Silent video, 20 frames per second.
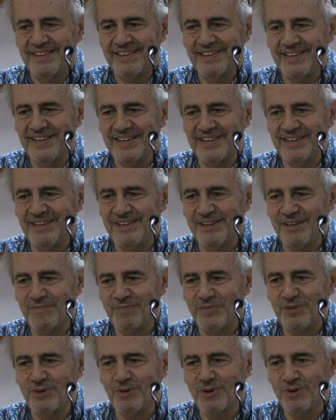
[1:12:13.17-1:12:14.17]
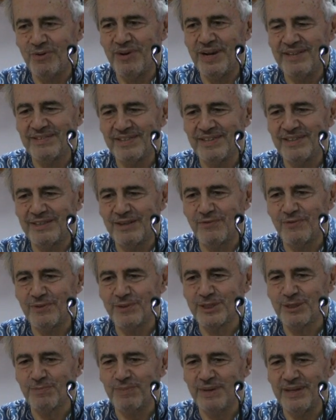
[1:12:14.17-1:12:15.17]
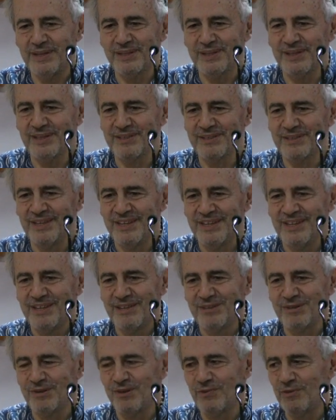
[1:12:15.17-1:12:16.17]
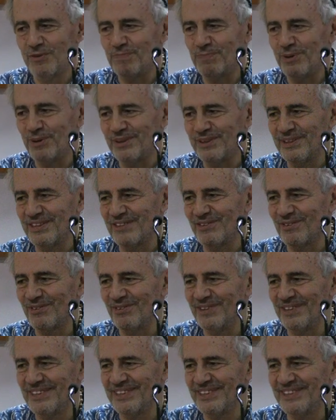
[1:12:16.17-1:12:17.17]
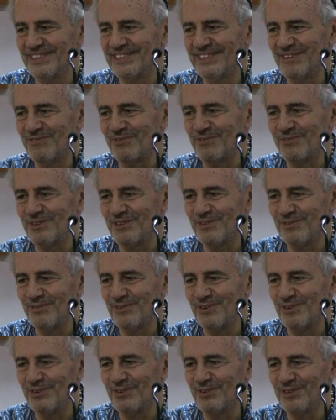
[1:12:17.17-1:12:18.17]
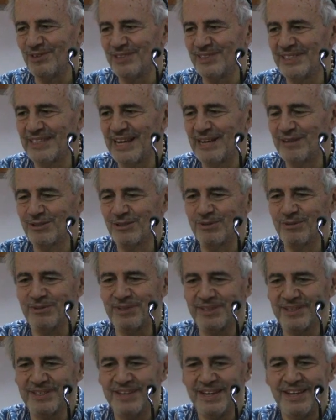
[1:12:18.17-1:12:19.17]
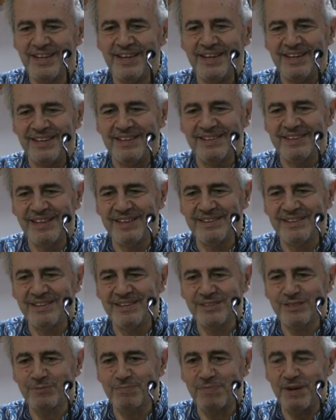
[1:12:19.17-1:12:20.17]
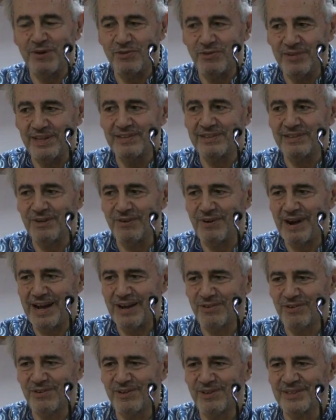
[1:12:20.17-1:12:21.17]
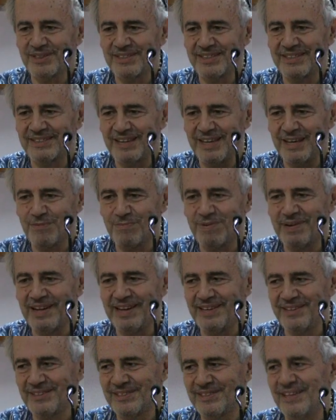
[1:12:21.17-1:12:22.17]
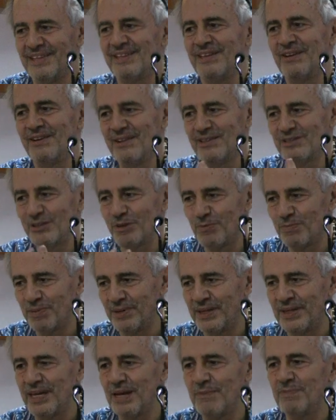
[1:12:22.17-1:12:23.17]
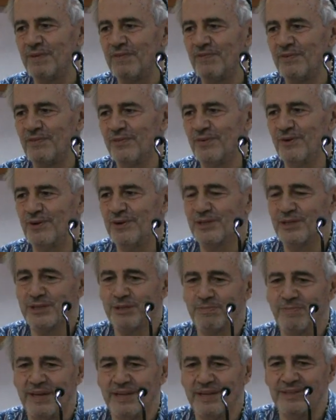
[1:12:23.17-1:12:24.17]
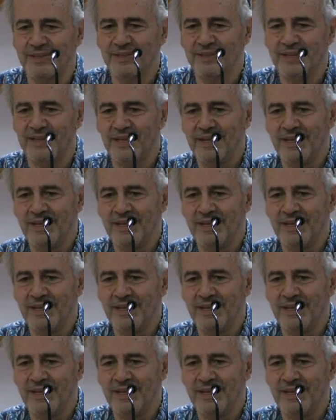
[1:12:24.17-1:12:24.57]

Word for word: then um, you're creating different spaces. So if you put the, tr the different versions next to it, then the spatial interactions that take place, then it's opening up even further space.